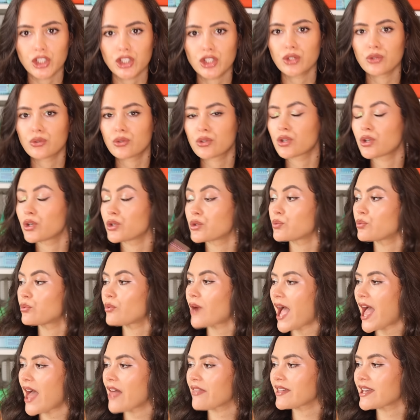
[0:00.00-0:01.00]
You could
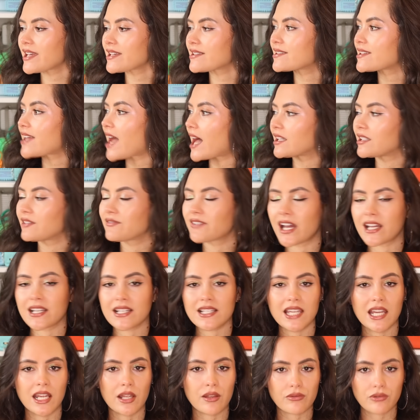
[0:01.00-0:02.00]
wear these
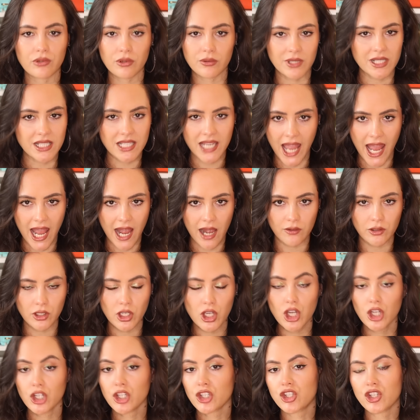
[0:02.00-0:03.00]
gallivanting through a town
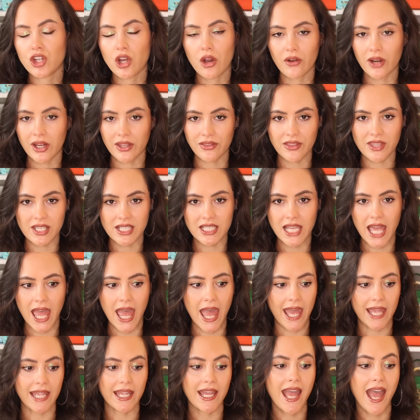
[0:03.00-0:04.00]
during the
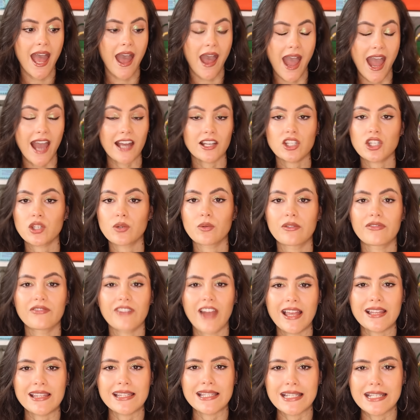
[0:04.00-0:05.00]
day and to a
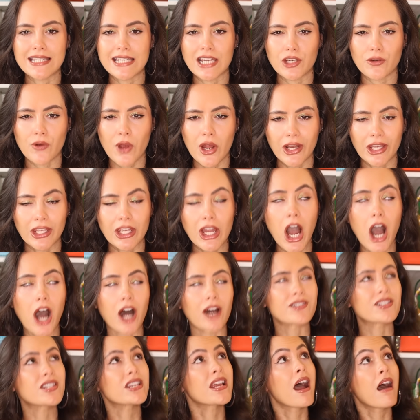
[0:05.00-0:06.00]
fancy dinner on a
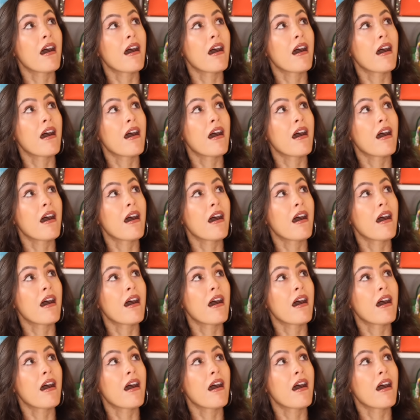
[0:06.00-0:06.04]
yacht,